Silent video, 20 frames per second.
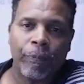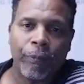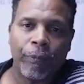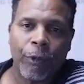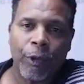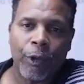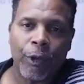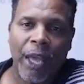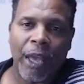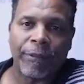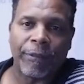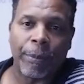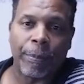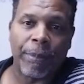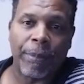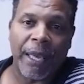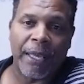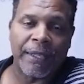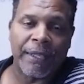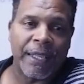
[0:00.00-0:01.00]
You have to
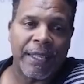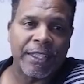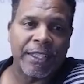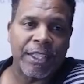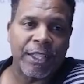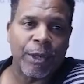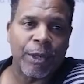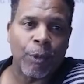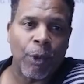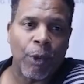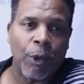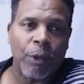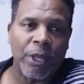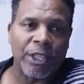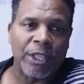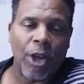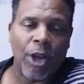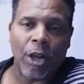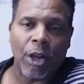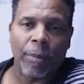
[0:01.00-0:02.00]
pay attention to what we
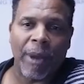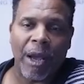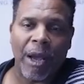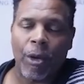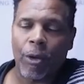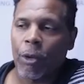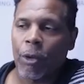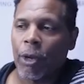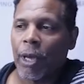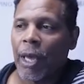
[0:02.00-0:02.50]
talk about,